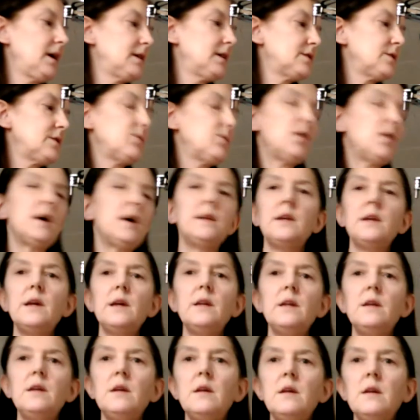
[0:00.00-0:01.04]
So what I
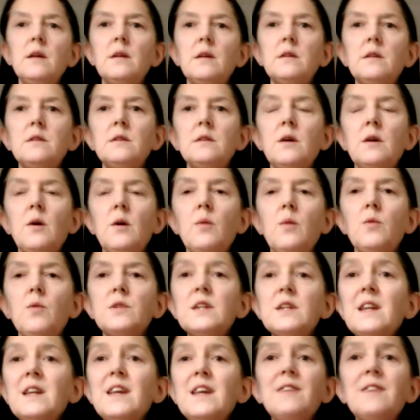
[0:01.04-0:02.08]
did, so I
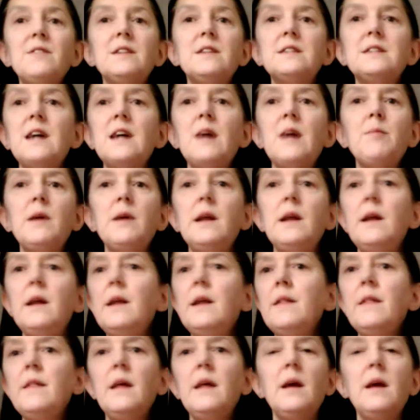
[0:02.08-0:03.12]
wasn't even tapping
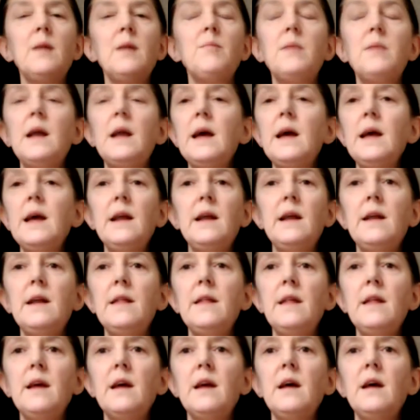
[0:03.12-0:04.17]
anything, playing
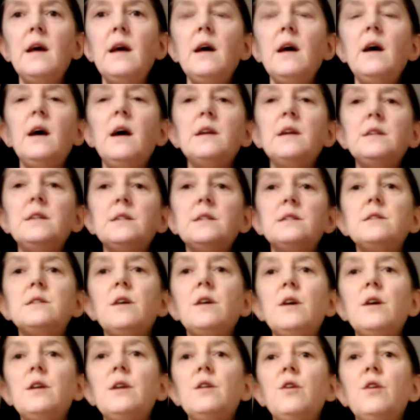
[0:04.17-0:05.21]
anything. I just
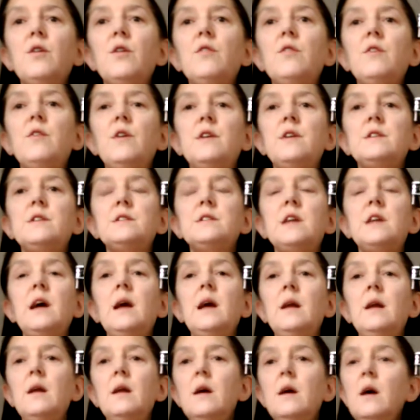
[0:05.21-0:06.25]
started off
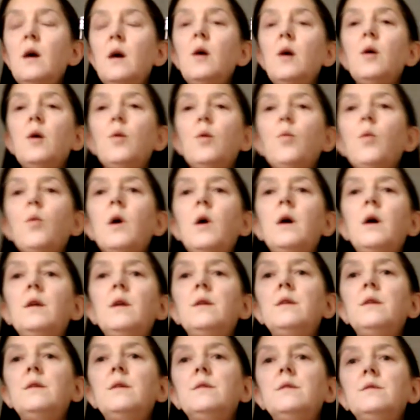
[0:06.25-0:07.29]
saying
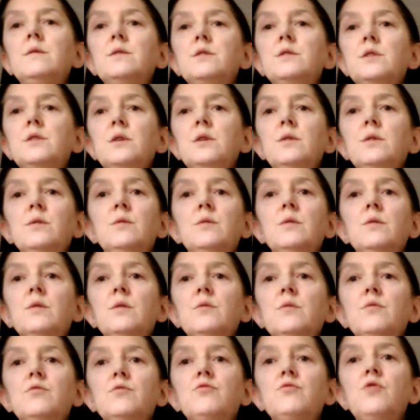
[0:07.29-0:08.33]
1, 2,
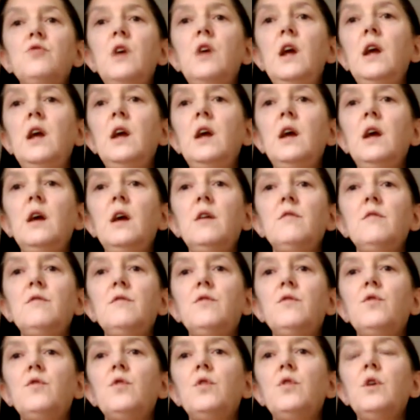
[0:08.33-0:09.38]
3,
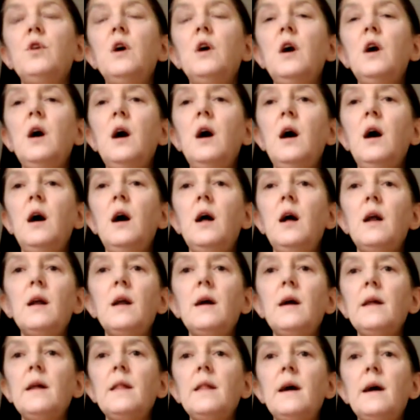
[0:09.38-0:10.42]
4,
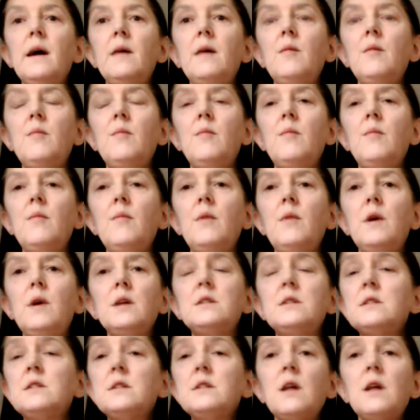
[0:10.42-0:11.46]
like that.
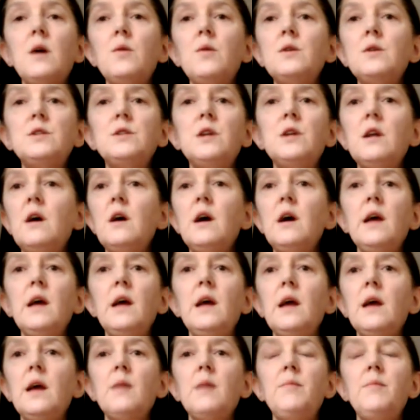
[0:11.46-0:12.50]
As slow as you like.
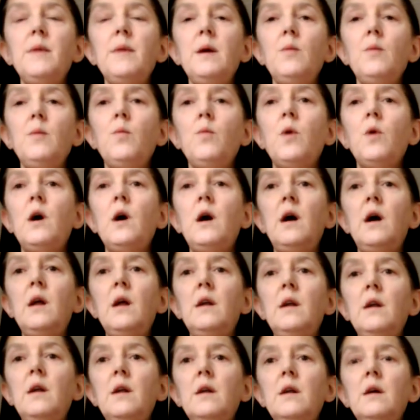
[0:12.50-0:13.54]
It could be
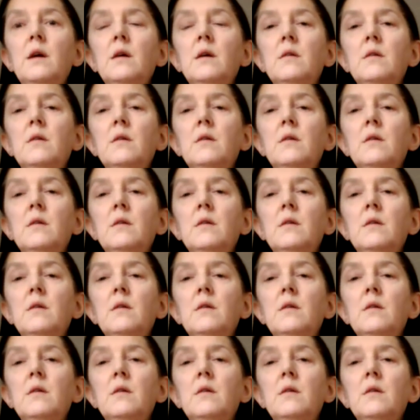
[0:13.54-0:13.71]
1,